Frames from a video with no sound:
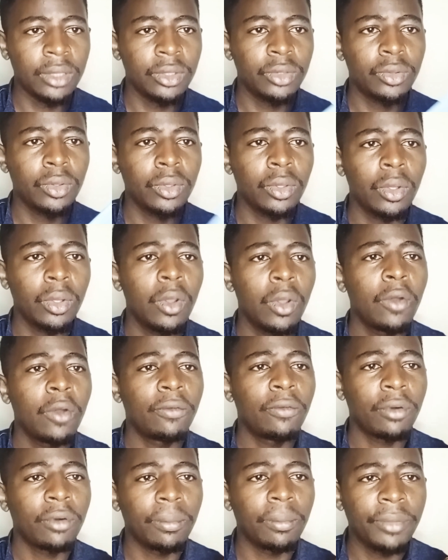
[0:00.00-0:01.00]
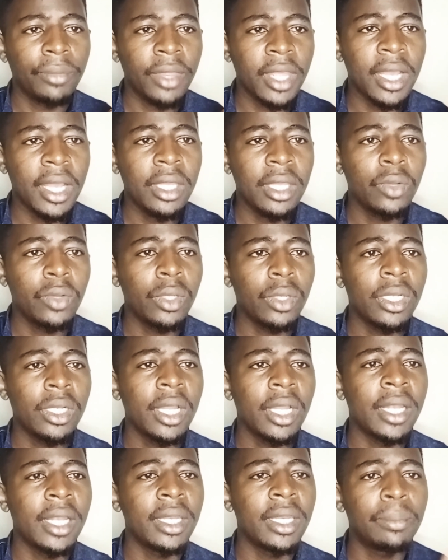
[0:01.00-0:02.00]
So from there you will
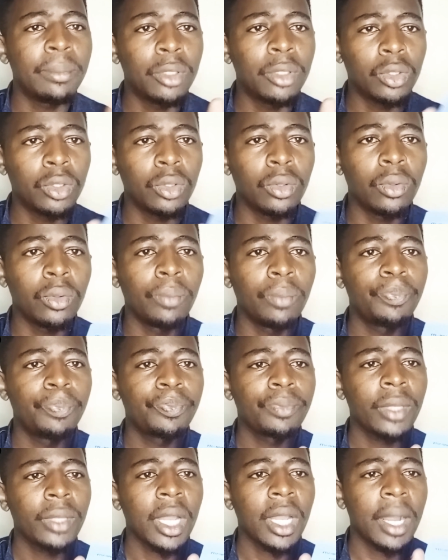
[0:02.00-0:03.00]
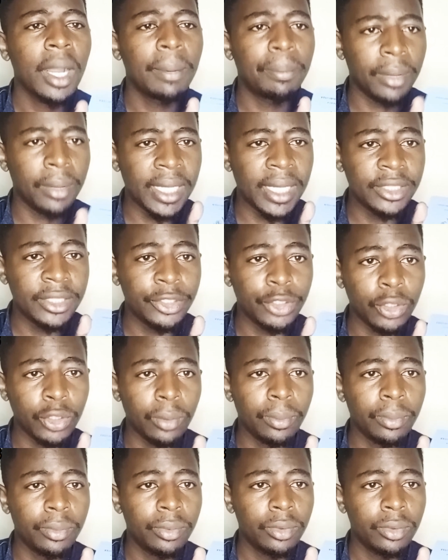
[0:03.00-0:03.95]
enable to apply job.